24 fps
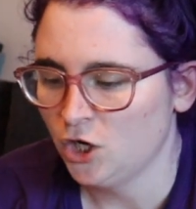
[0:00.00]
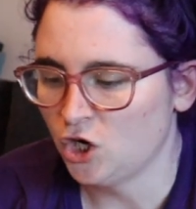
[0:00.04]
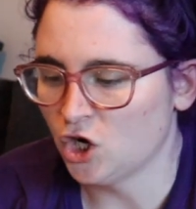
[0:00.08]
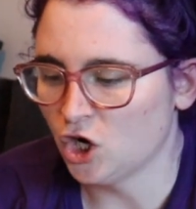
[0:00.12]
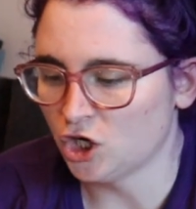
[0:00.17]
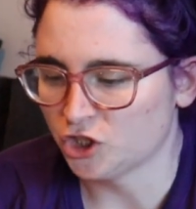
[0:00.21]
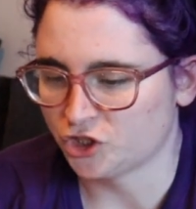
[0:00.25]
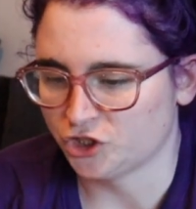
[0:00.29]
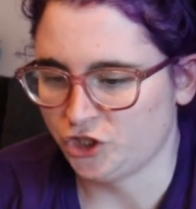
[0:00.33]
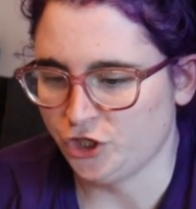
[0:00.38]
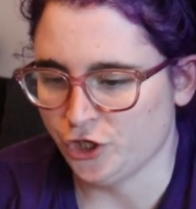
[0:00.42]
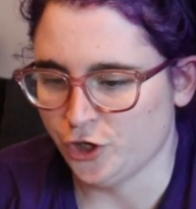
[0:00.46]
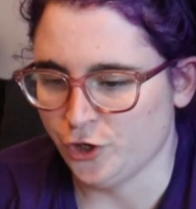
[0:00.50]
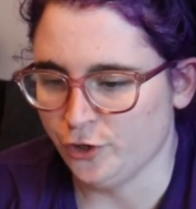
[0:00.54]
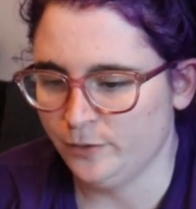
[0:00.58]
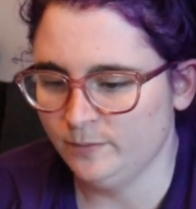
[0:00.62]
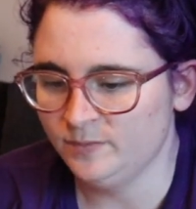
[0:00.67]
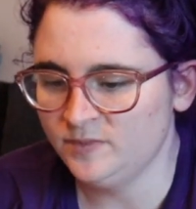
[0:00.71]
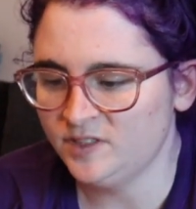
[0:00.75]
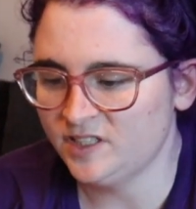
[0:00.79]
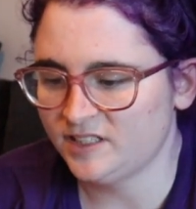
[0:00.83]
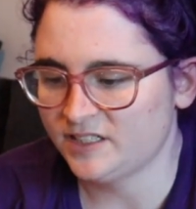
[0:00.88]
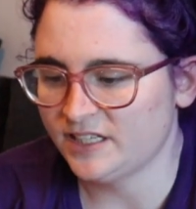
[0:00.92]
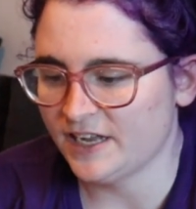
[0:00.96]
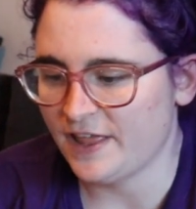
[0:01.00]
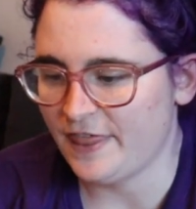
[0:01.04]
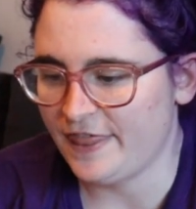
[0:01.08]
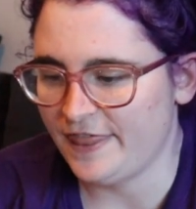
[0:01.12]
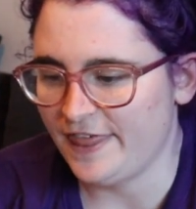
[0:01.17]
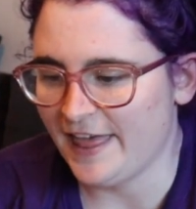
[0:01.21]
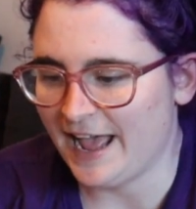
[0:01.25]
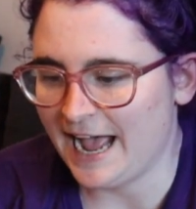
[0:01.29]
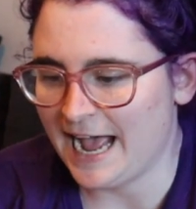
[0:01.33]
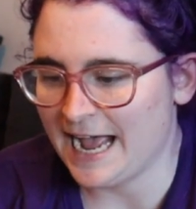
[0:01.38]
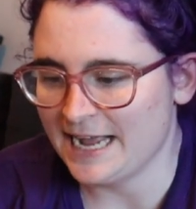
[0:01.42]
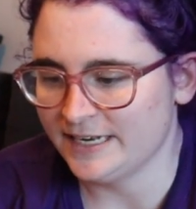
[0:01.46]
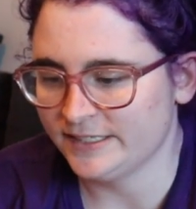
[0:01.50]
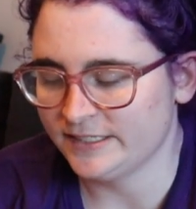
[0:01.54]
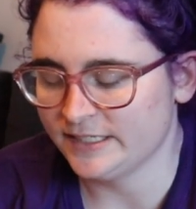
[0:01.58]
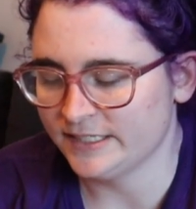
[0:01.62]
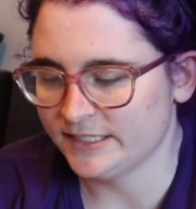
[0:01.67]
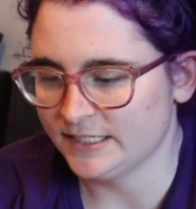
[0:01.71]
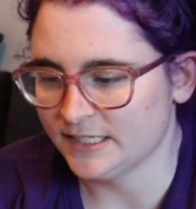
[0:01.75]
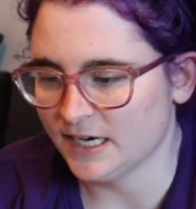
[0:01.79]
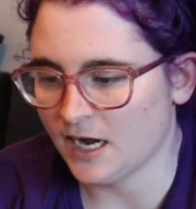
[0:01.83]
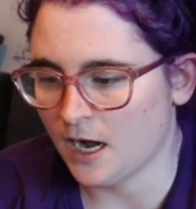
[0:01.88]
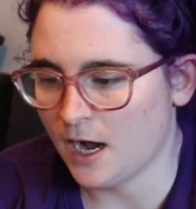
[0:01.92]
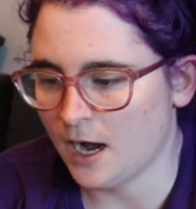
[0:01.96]
costumes that
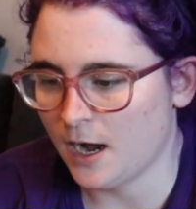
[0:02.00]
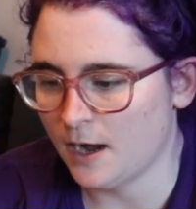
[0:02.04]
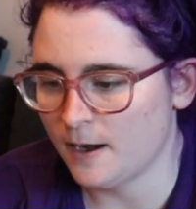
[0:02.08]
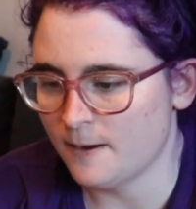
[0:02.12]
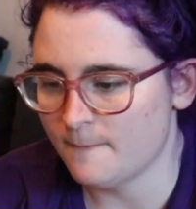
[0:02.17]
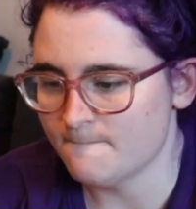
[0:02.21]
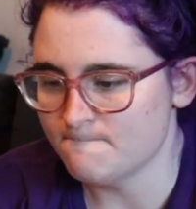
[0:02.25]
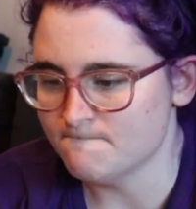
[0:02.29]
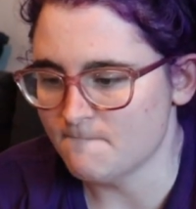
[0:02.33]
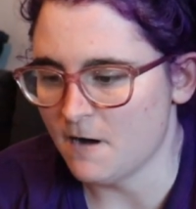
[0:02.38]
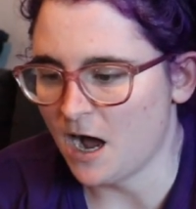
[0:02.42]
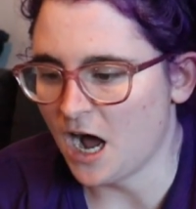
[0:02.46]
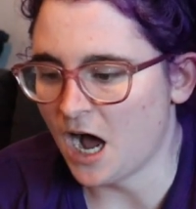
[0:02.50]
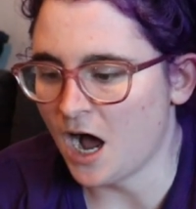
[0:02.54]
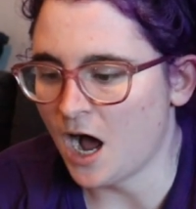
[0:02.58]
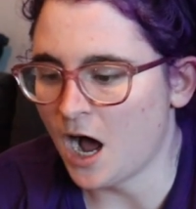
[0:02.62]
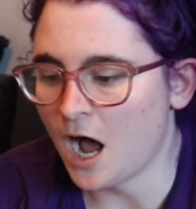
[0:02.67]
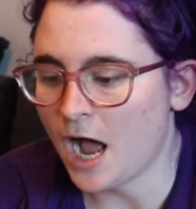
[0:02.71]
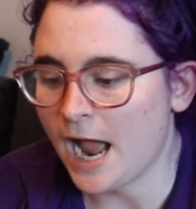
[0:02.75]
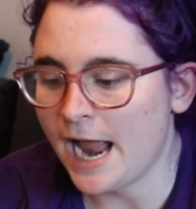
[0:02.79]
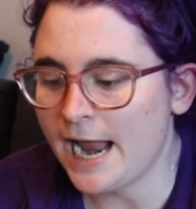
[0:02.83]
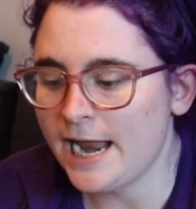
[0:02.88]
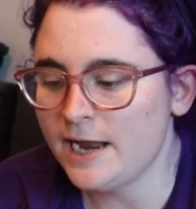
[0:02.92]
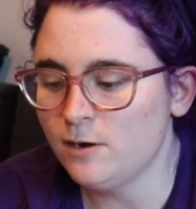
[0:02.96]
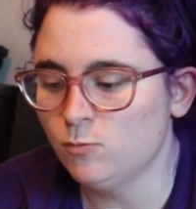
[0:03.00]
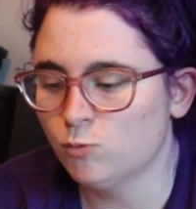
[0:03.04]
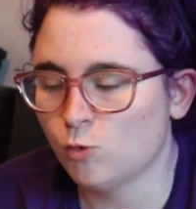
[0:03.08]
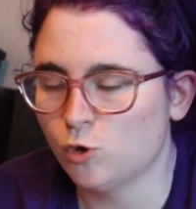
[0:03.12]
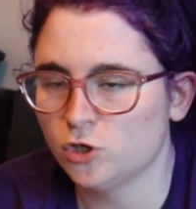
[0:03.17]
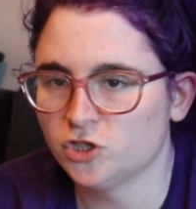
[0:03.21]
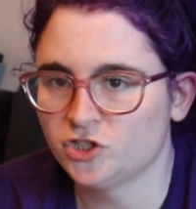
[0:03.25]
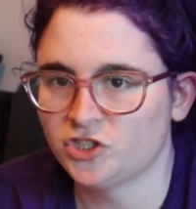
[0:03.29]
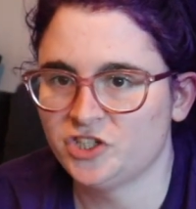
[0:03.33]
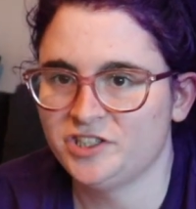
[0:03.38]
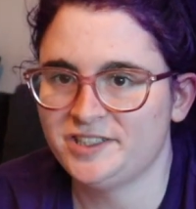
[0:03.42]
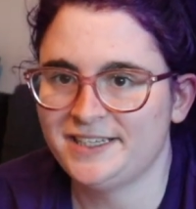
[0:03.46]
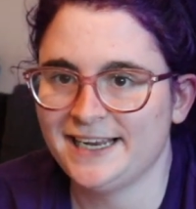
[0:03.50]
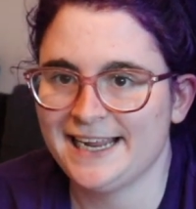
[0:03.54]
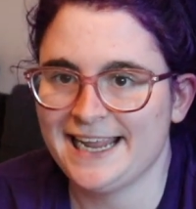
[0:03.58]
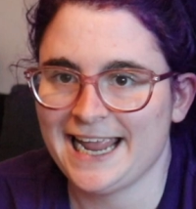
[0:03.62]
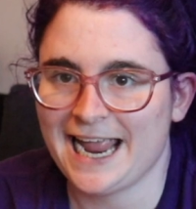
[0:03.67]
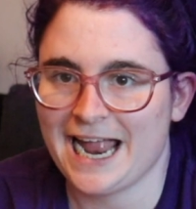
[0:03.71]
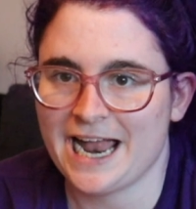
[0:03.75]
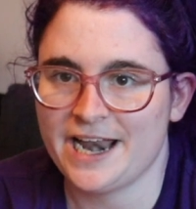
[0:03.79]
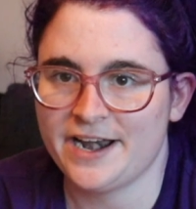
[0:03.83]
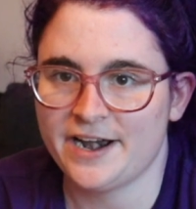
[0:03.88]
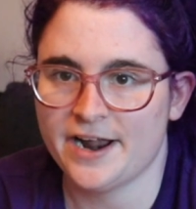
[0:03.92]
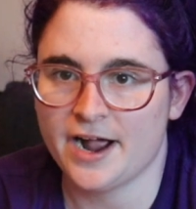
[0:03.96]
um, I wanted to
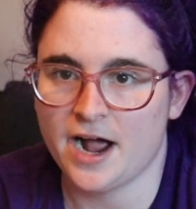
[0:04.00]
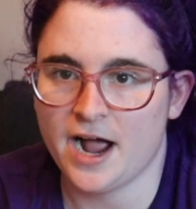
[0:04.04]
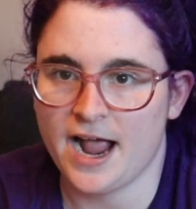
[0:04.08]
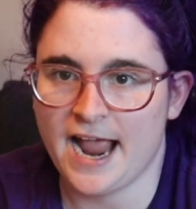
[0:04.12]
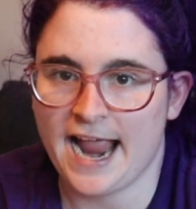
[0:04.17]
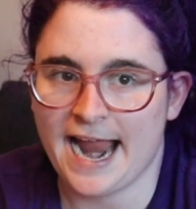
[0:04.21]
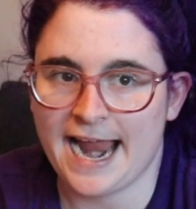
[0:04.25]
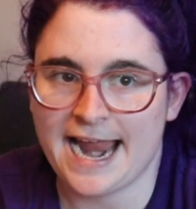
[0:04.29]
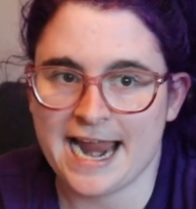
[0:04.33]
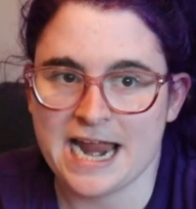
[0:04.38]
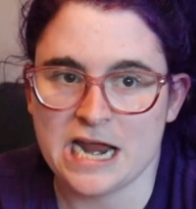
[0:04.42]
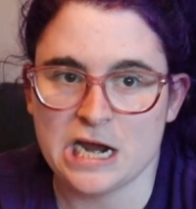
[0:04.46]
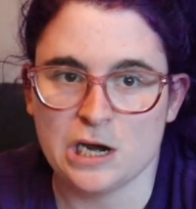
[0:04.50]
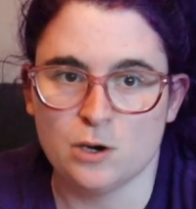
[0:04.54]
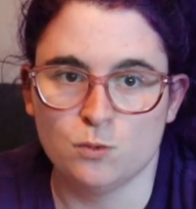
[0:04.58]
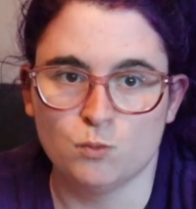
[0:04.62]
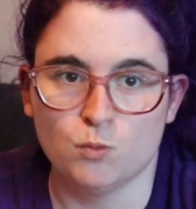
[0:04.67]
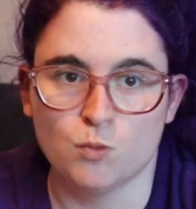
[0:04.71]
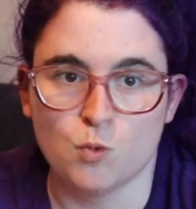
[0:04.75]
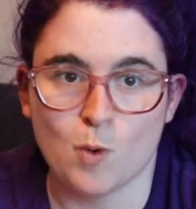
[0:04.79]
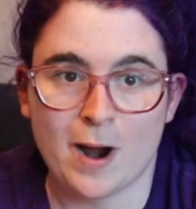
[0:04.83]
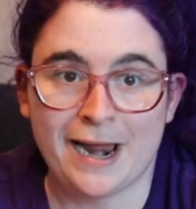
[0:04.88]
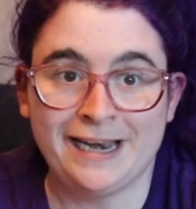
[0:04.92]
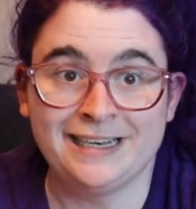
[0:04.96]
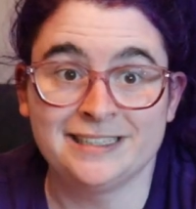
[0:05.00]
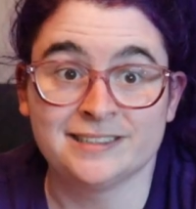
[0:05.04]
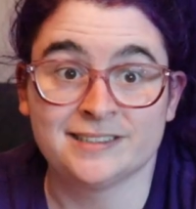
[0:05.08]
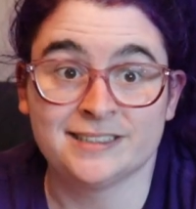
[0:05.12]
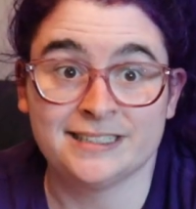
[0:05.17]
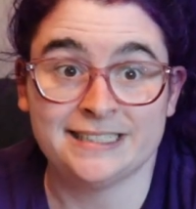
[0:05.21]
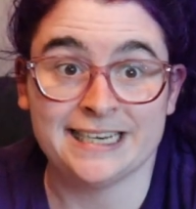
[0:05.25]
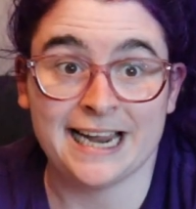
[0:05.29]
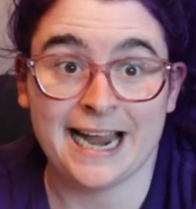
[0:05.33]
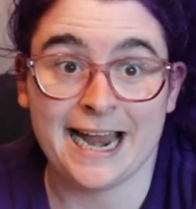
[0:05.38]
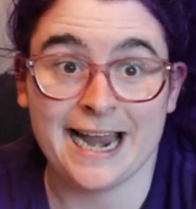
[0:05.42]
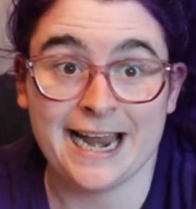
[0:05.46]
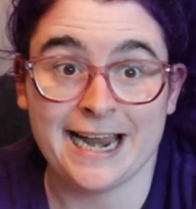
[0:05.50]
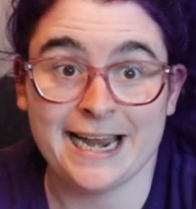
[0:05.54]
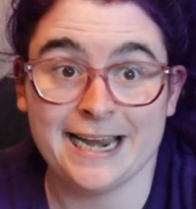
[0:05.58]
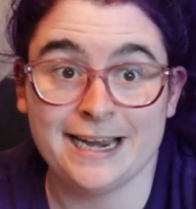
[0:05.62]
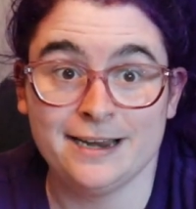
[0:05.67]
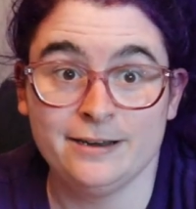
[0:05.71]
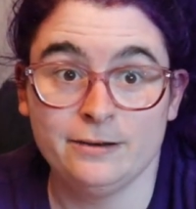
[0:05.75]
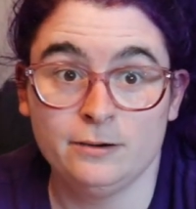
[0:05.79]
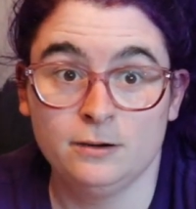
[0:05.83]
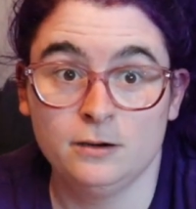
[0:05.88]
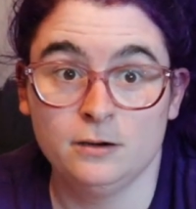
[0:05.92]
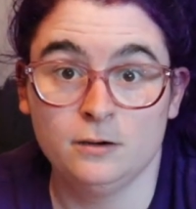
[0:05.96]
get a
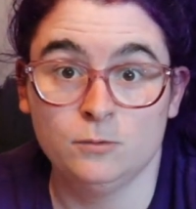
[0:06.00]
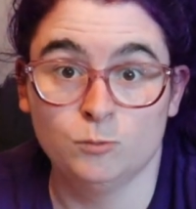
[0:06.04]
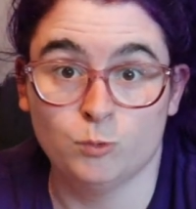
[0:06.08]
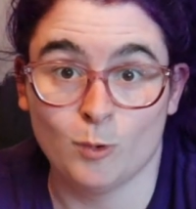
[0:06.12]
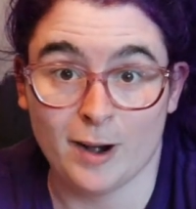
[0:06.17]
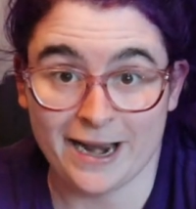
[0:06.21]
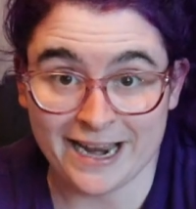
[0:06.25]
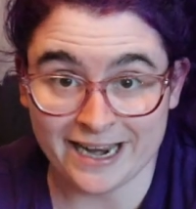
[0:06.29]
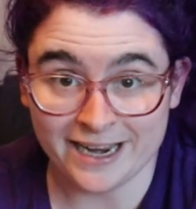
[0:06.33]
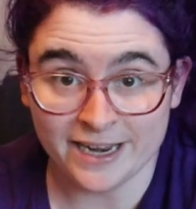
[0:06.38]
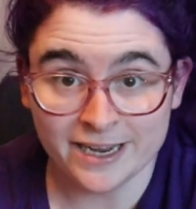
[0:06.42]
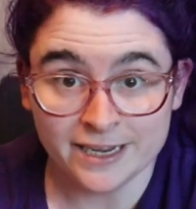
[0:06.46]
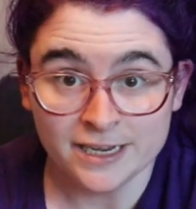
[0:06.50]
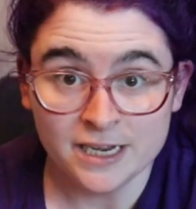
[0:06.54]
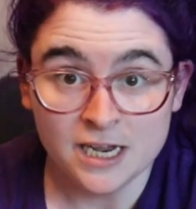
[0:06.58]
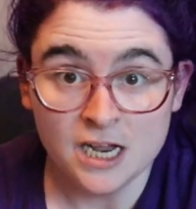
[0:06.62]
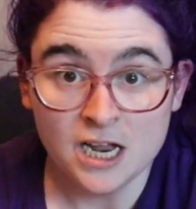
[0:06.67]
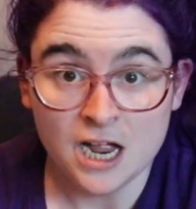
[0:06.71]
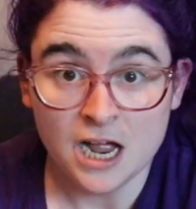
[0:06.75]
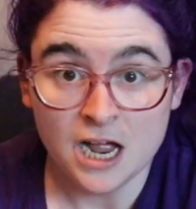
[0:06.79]
Wednesday wig